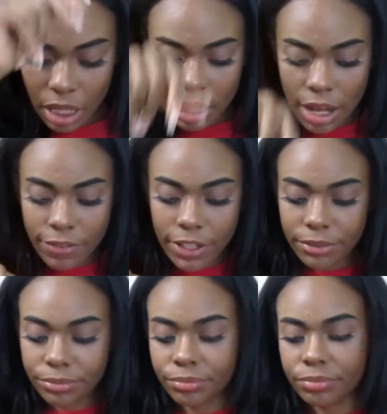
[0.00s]
Love
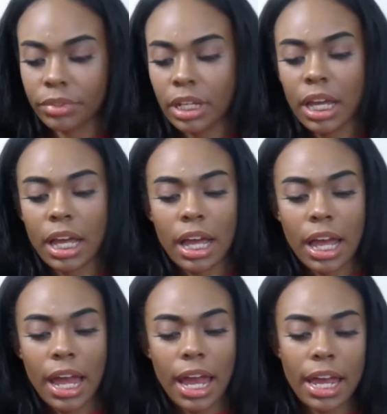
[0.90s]
it.
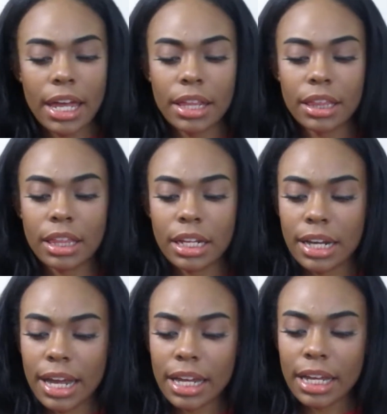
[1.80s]
And the
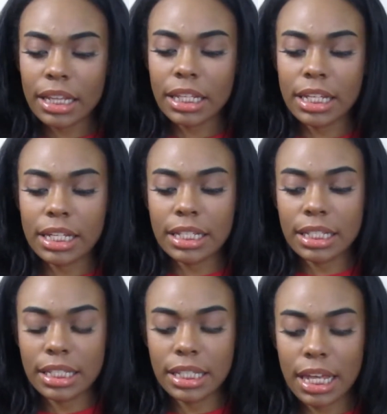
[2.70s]

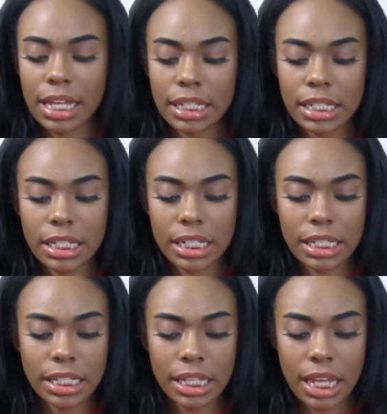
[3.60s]
necklace is
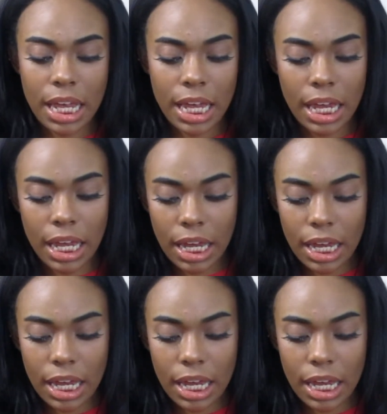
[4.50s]
just like,